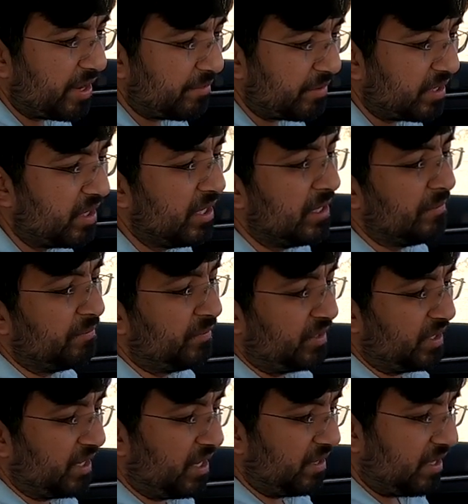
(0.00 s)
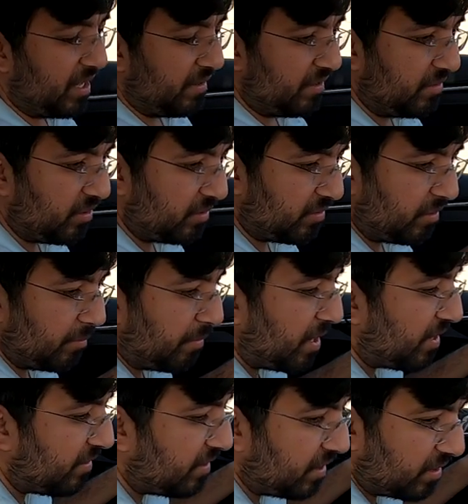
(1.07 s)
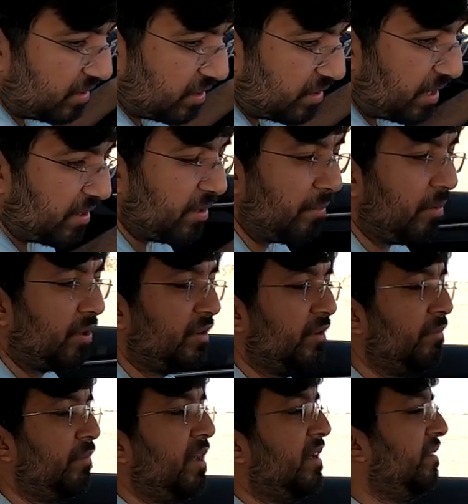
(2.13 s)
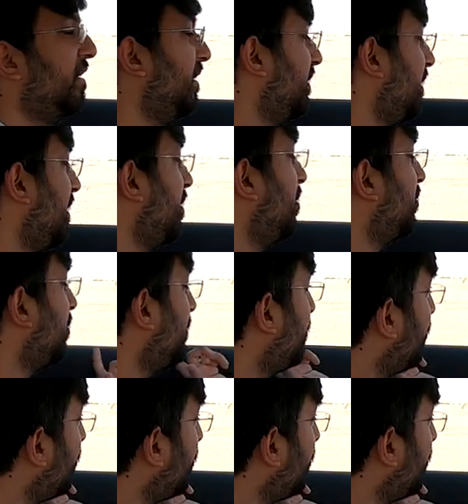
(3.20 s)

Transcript: fiber. Again, that is also in plastic. At the bottom, plastic. There are also